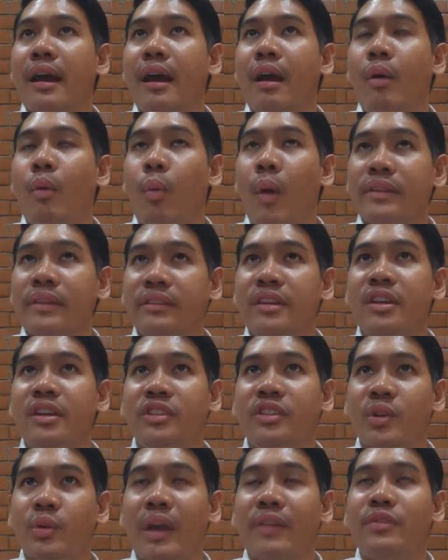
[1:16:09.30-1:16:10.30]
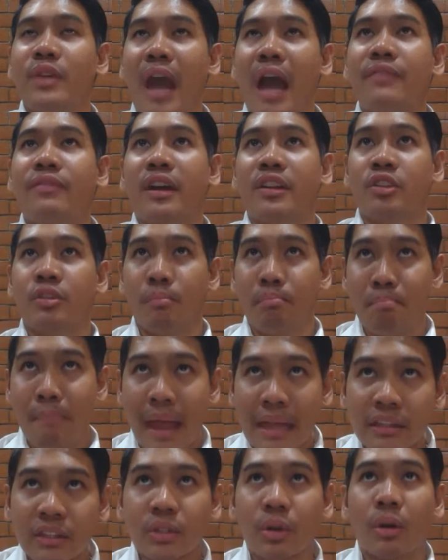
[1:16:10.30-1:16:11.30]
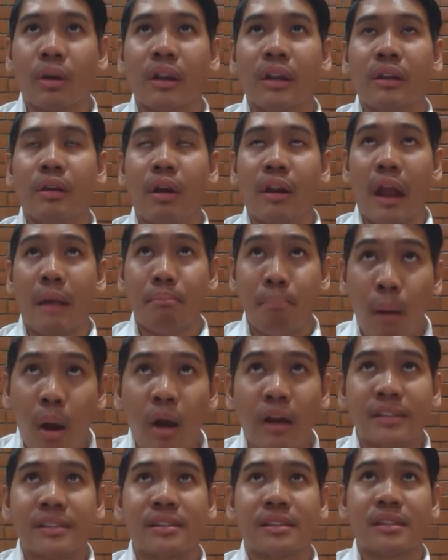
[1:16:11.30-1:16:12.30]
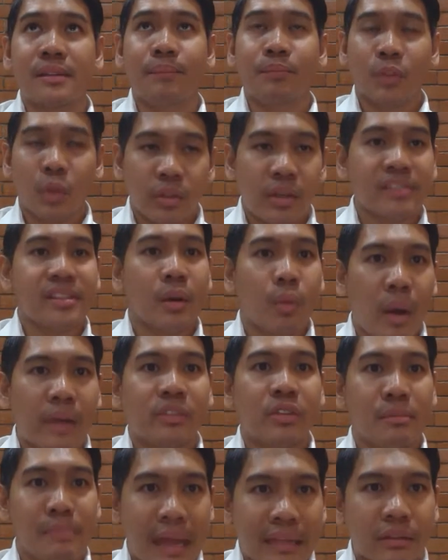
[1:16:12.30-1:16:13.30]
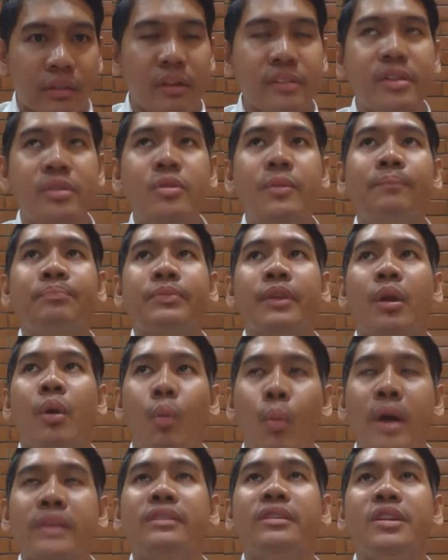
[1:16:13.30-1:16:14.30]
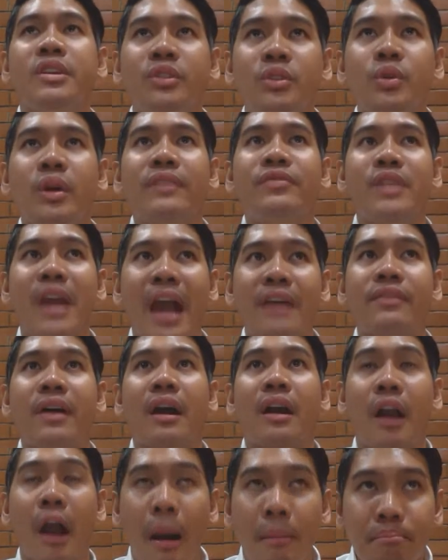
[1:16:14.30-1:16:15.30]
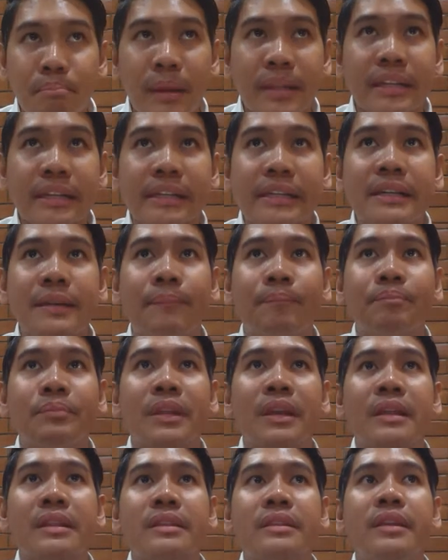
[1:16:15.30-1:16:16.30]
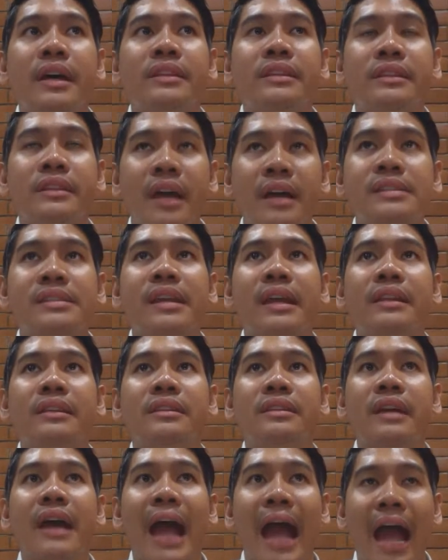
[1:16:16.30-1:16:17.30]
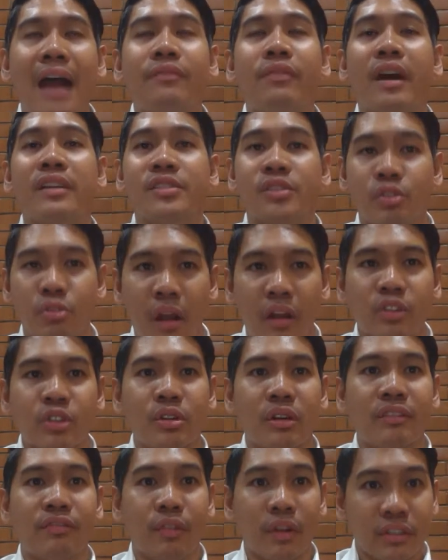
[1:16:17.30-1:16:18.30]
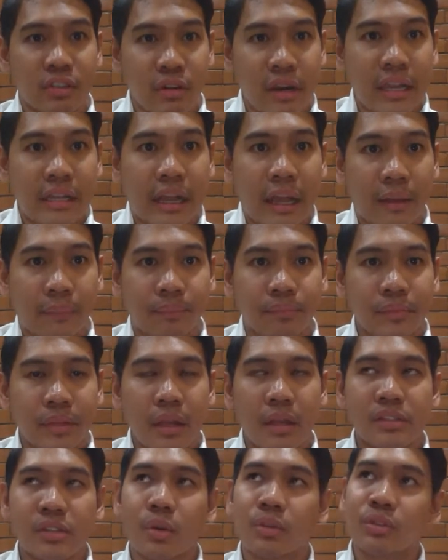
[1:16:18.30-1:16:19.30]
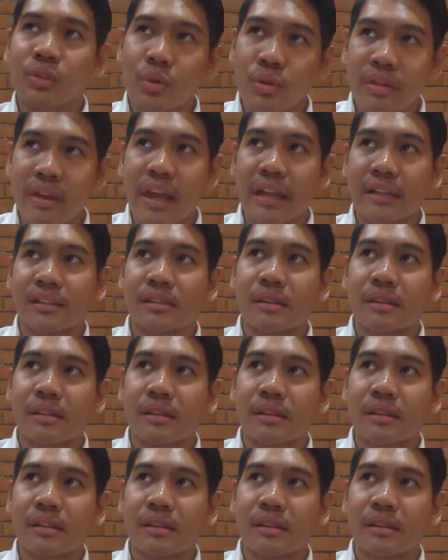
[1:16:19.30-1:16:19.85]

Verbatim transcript: What do you do if you have a mentor or a boss who doesn't want to mentor you? What do you do if you have a company that doesn't have a structure for training? So, two things.